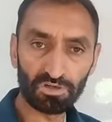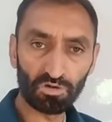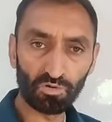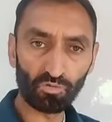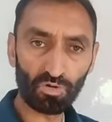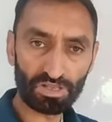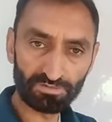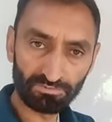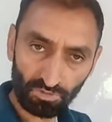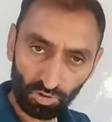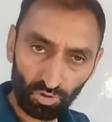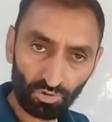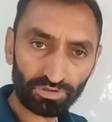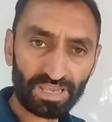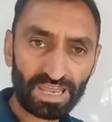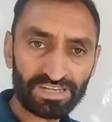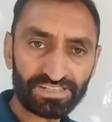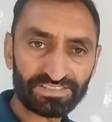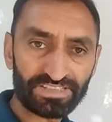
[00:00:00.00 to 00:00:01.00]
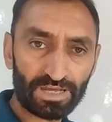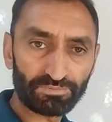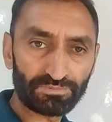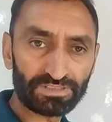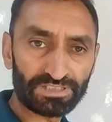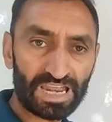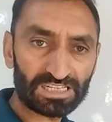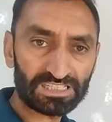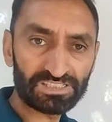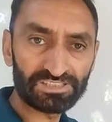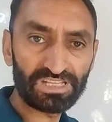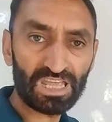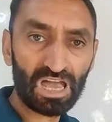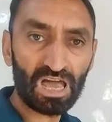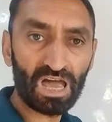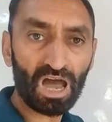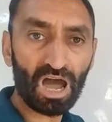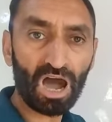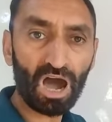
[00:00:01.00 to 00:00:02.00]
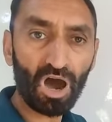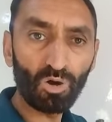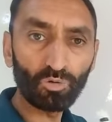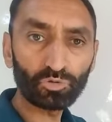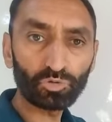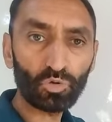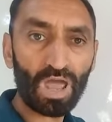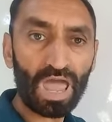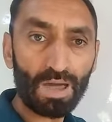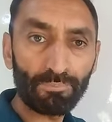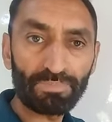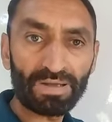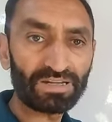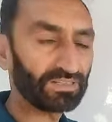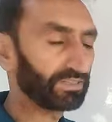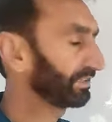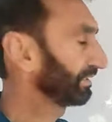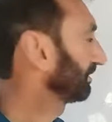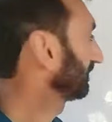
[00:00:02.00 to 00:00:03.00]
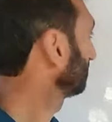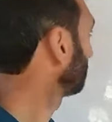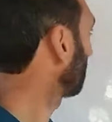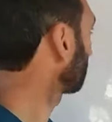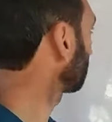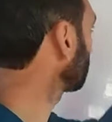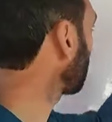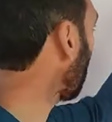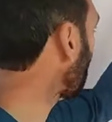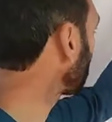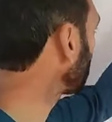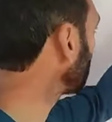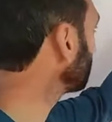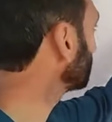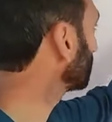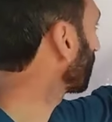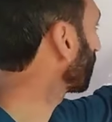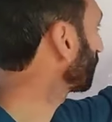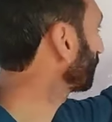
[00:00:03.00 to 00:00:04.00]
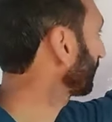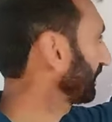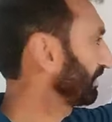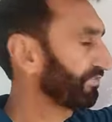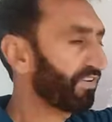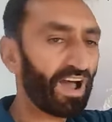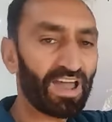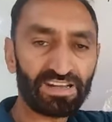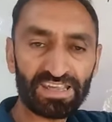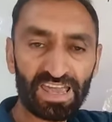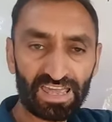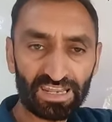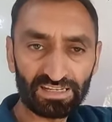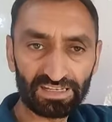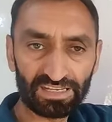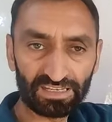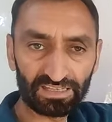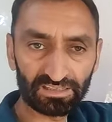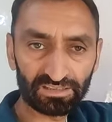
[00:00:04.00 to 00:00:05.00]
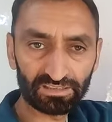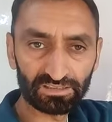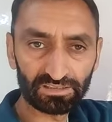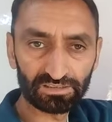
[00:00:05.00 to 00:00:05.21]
one more concept, that is how to append, that is the append mode in file handling.